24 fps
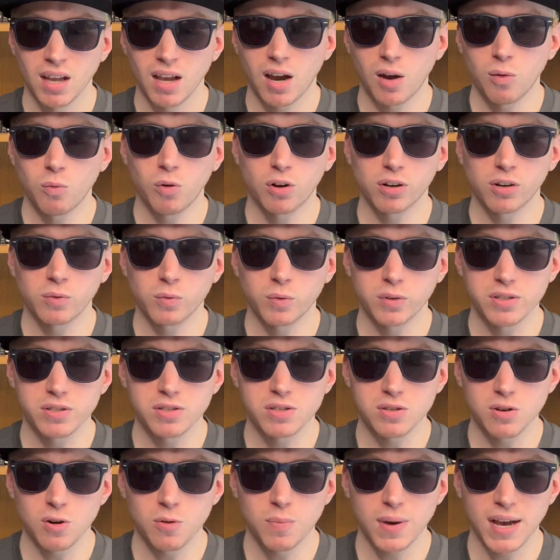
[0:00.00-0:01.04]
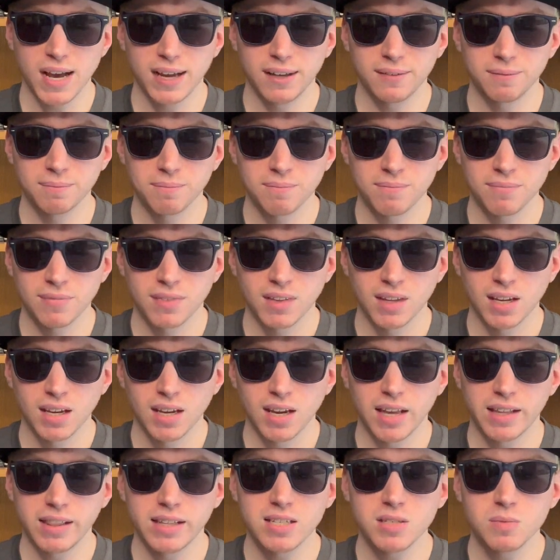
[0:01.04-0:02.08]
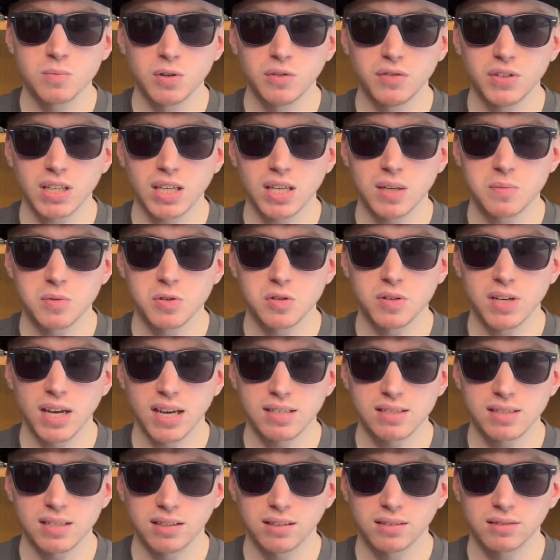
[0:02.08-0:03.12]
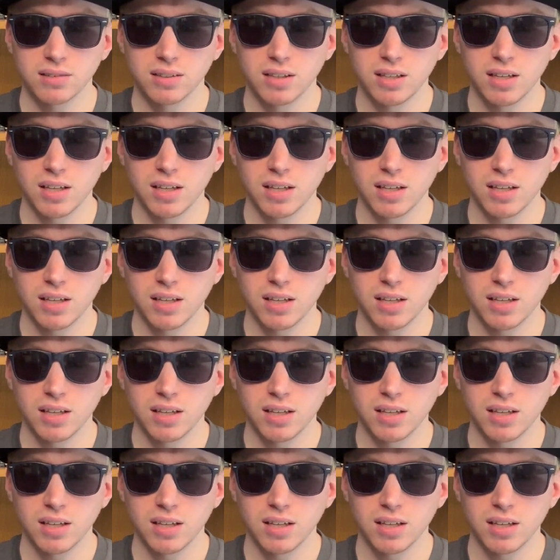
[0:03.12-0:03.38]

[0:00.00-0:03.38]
I wanted one so bad. And this movie keeps you guessing.